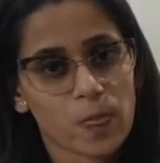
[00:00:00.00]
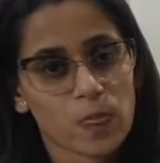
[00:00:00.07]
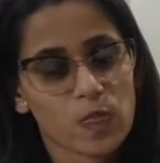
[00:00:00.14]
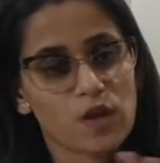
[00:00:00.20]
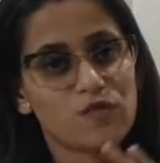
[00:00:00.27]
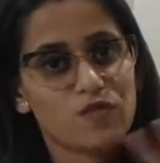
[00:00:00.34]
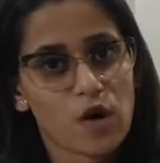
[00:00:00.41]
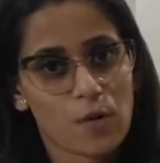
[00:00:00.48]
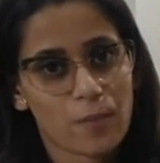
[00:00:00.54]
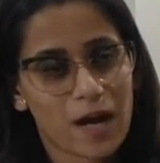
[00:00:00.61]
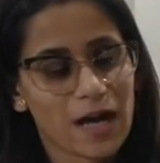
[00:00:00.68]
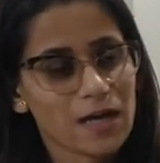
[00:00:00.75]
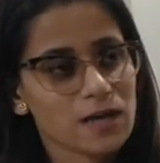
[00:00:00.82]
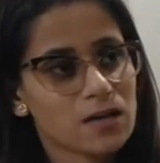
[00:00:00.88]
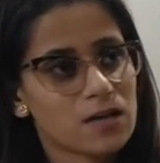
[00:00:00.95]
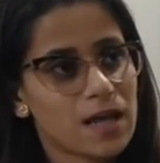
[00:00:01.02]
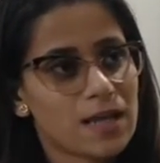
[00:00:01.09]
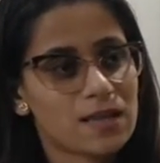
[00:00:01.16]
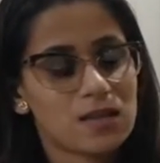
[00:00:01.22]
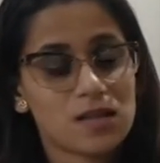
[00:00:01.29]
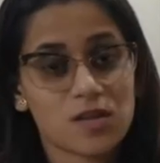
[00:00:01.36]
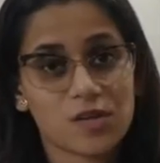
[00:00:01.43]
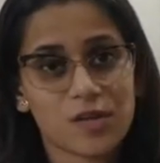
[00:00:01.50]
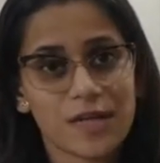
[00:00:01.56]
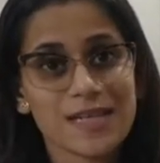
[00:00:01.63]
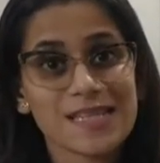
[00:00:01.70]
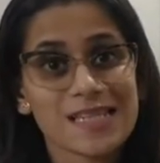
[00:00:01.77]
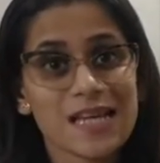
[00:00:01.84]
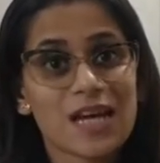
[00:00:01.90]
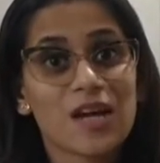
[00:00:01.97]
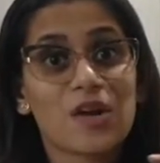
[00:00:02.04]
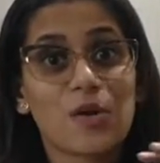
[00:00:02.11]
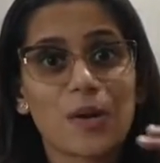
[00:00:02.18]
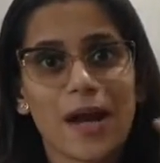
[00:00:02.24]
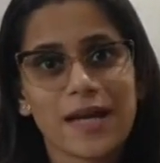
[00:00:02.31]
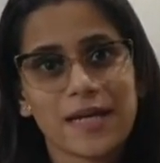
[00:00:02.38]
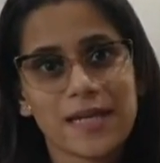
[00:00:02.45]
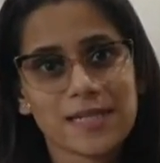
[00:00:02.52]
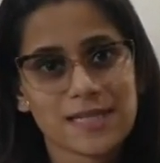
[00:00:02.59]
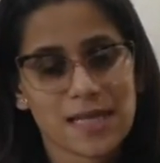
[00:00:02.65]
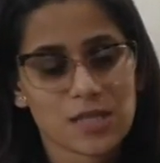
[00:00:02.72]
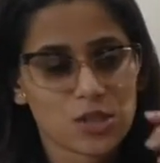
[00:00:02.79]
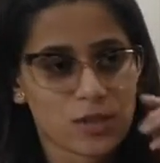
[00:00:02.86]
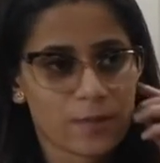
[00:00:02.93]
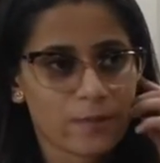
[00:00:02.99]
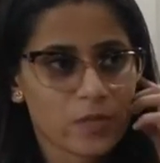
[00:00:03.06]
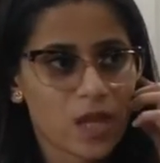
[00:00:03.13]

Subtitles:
the format, and third is writing section.